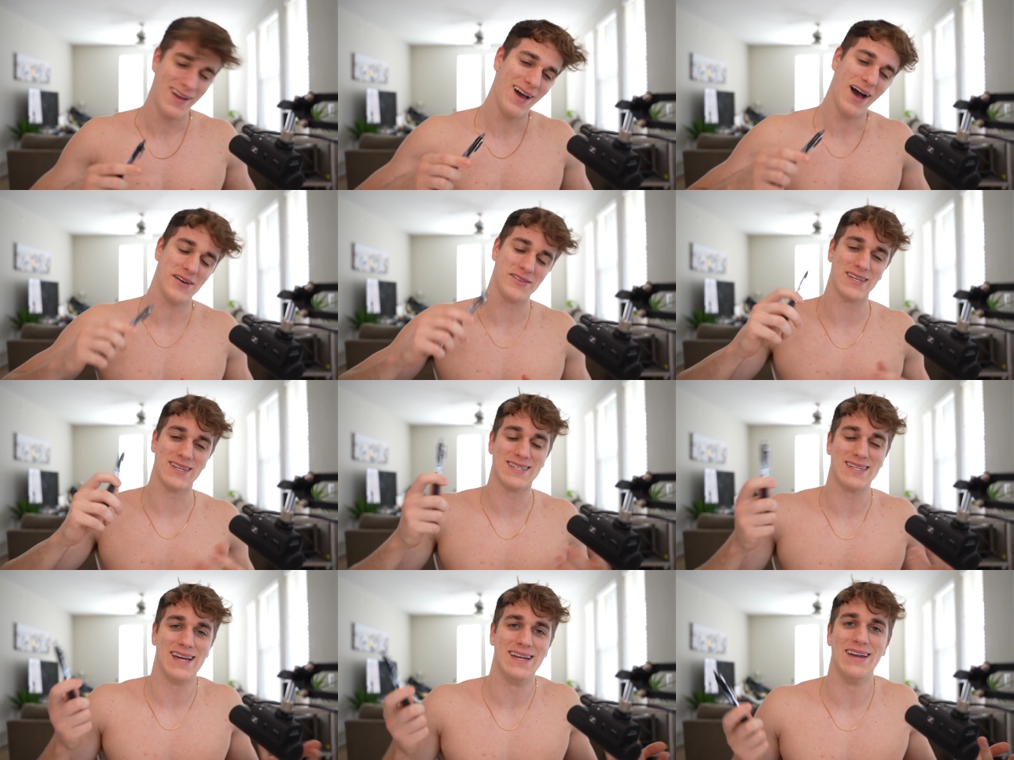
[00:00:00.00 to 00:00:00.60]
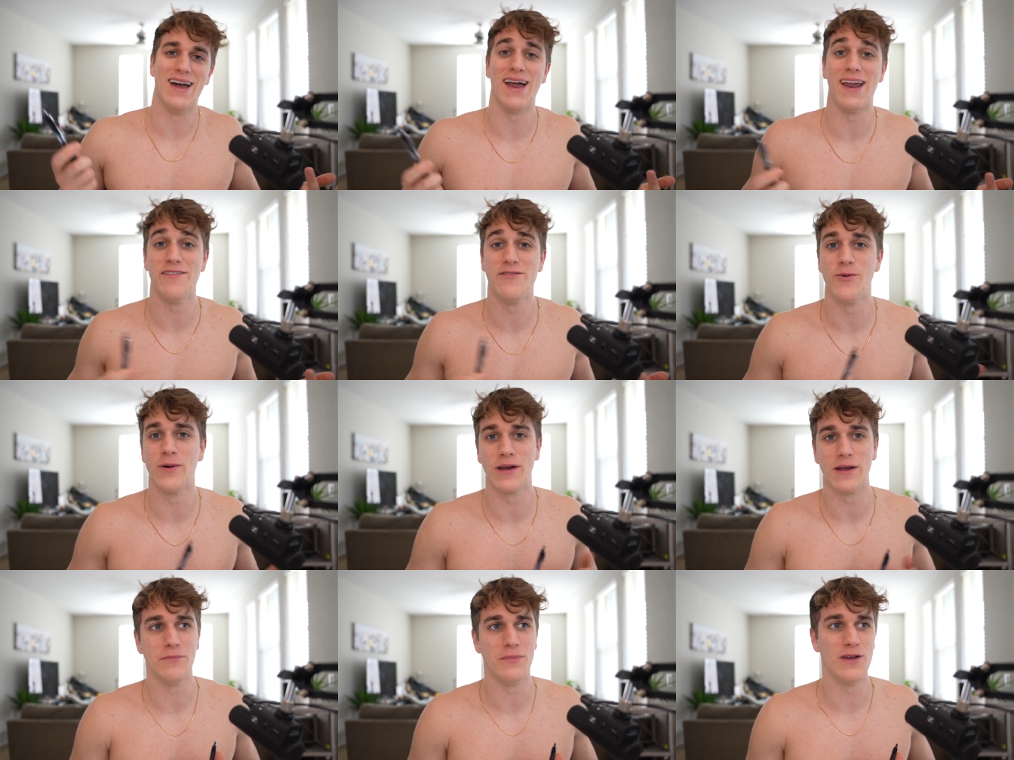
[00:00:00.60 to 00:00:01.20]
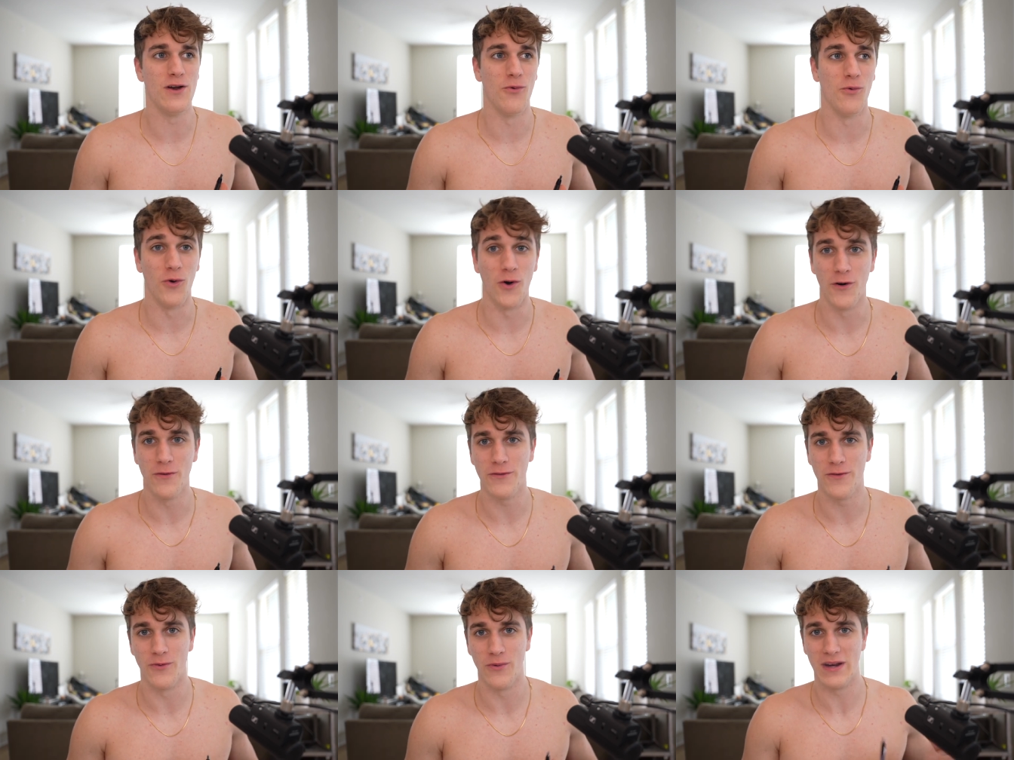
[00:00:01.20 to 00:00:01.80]
I was gonna say not everyone can be a
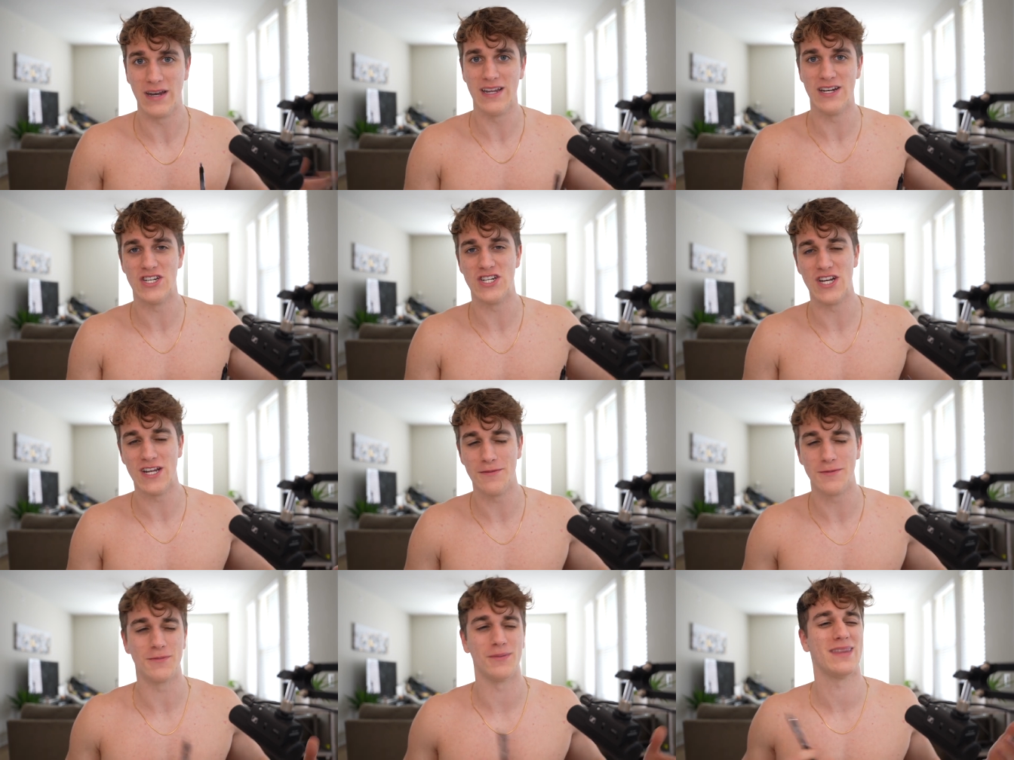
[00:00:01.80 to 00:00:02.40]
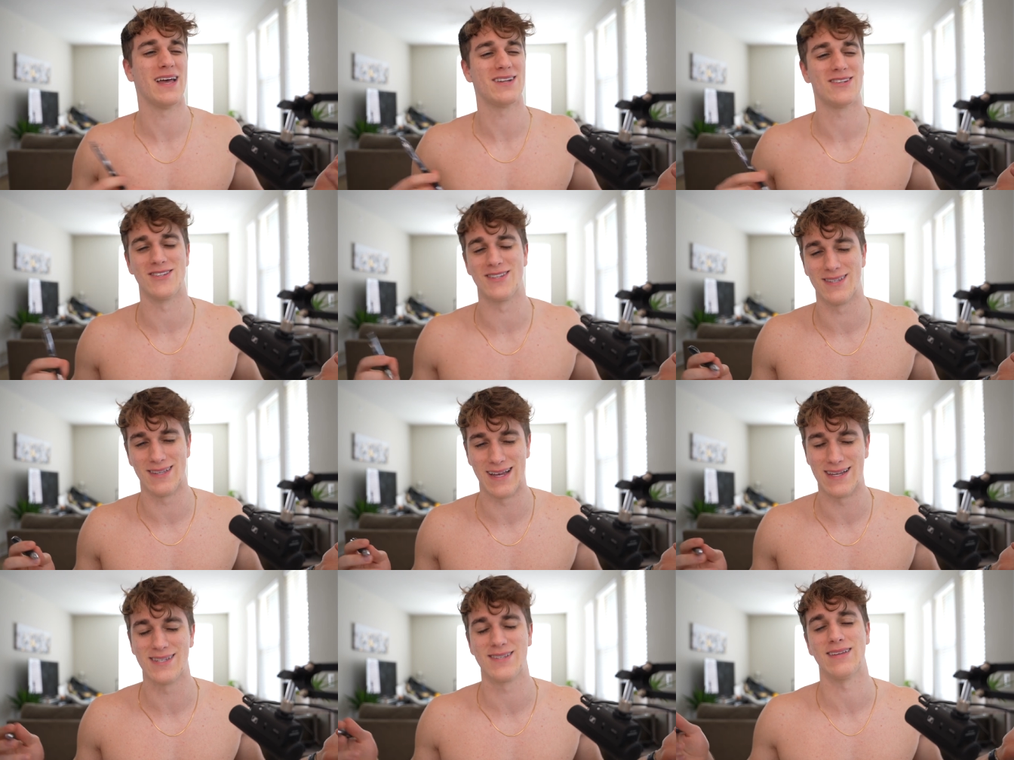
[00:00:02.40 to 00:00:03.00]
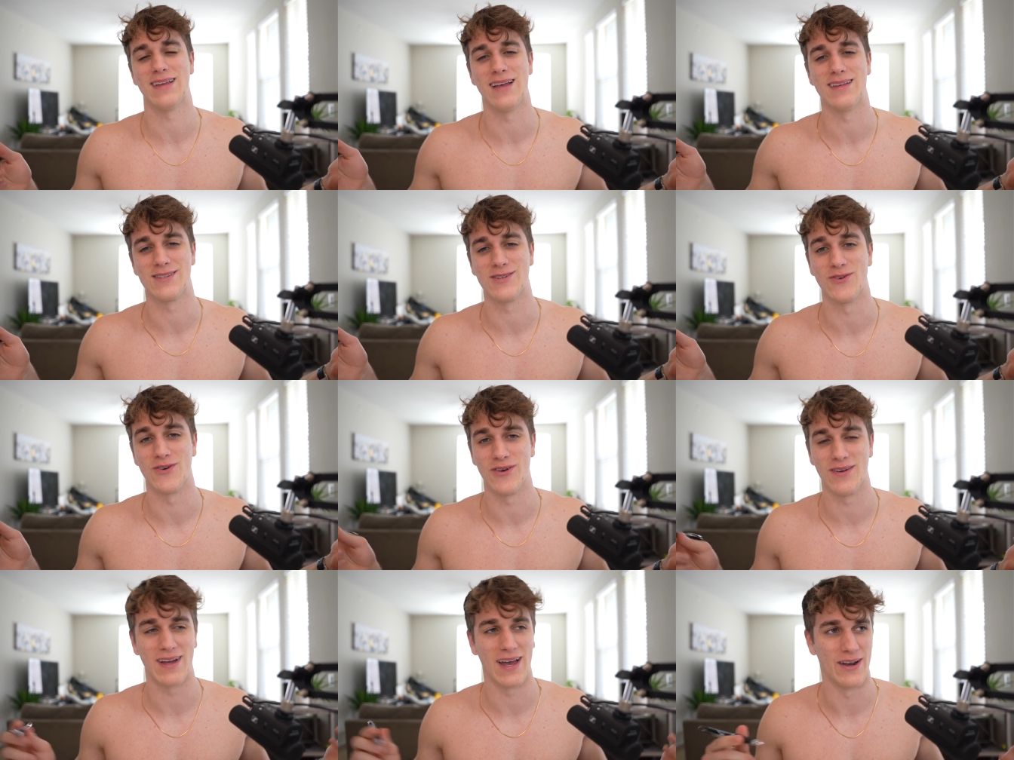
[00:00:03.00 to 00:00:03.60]
wolf. We need sheeps, but that's
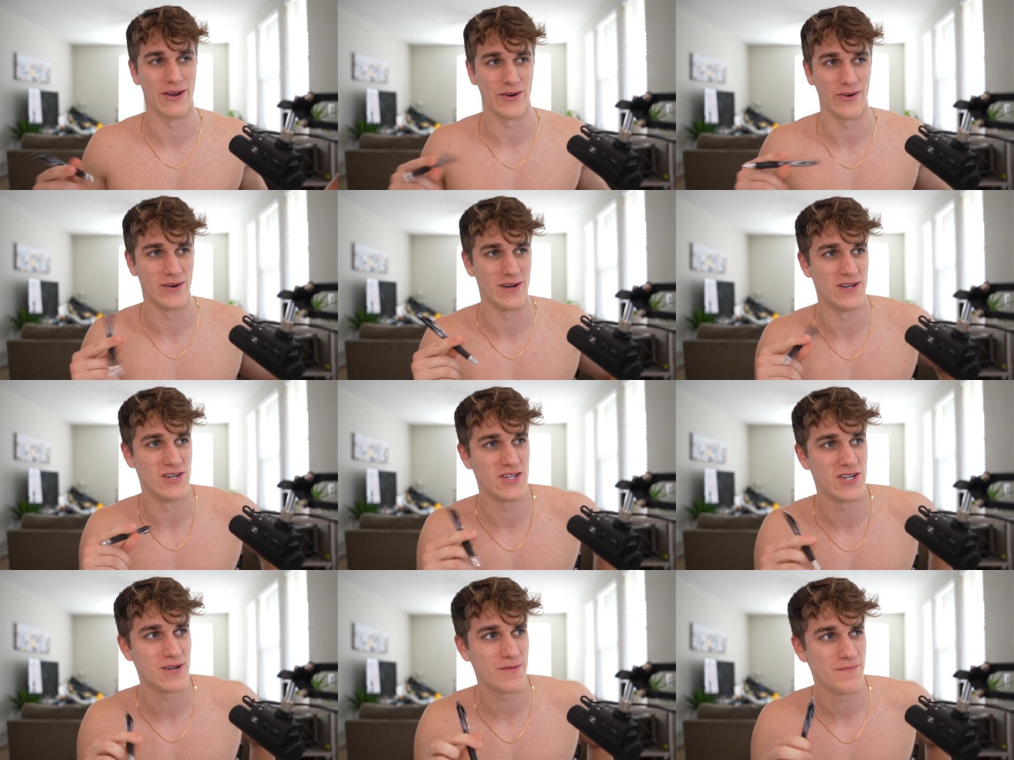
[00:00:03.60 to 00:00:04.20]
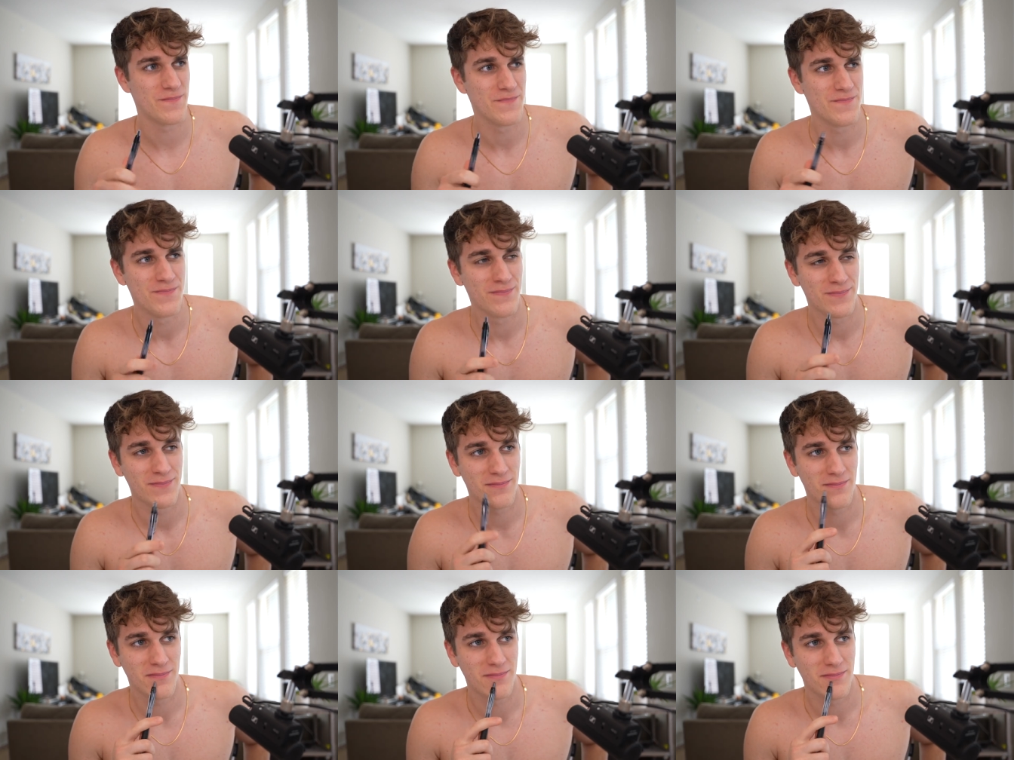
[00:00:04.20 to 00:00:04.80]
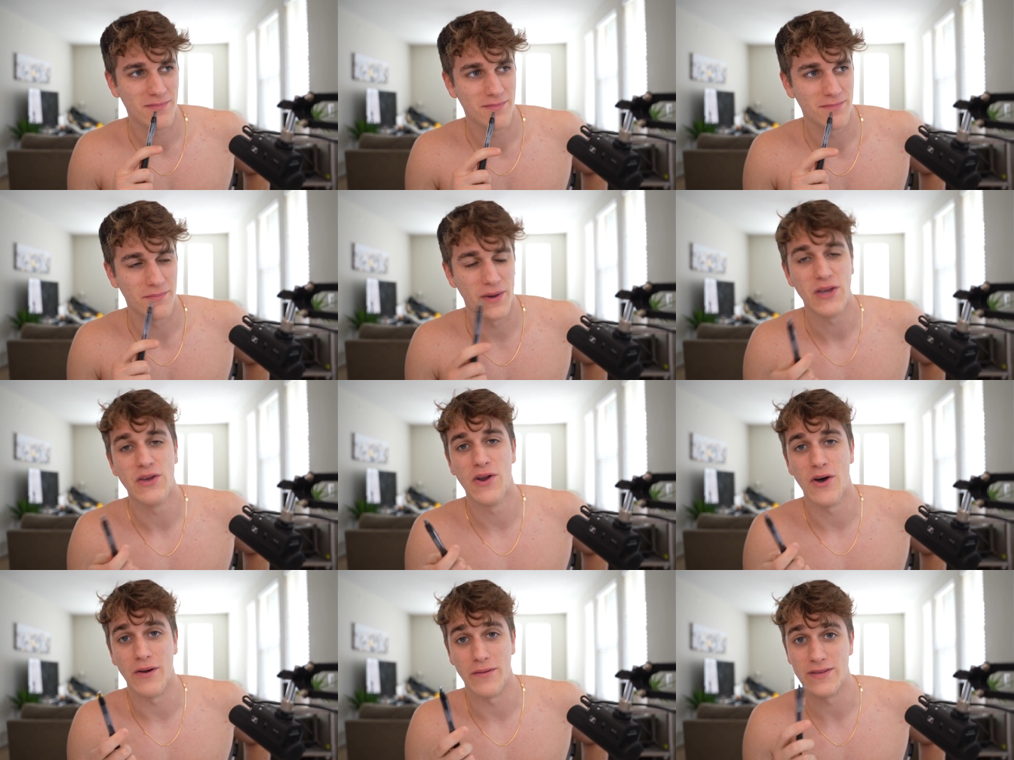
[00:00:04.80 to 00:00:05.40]
kind of cringe. But
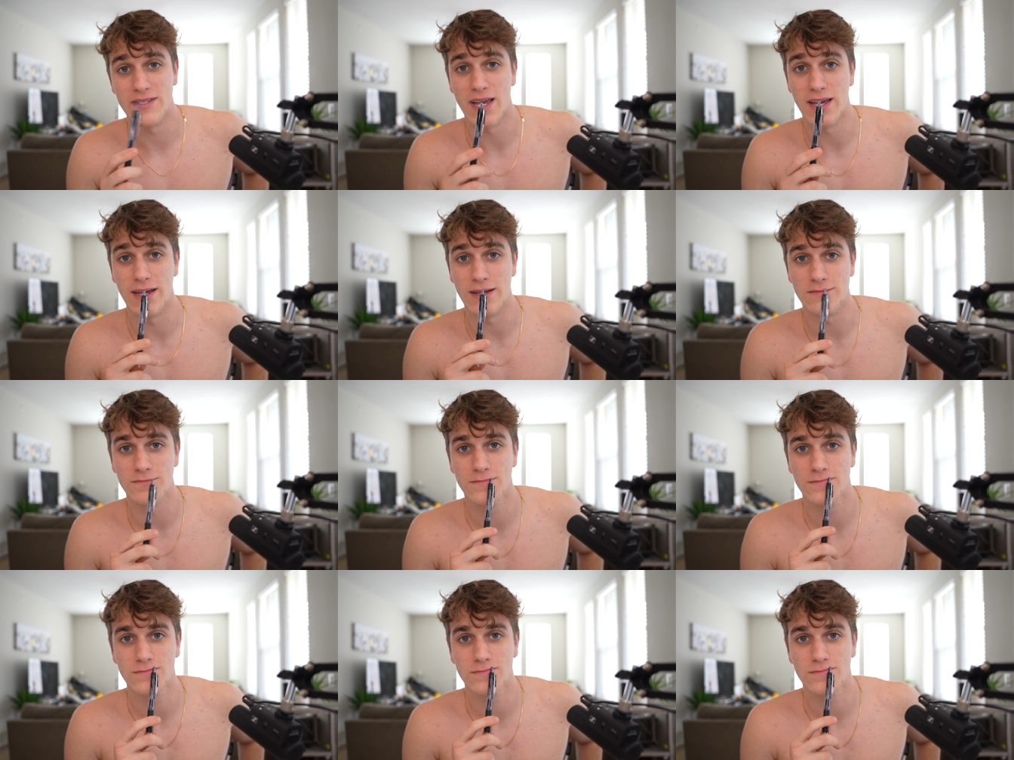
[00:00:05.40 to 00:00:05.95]
you know what I'm saying.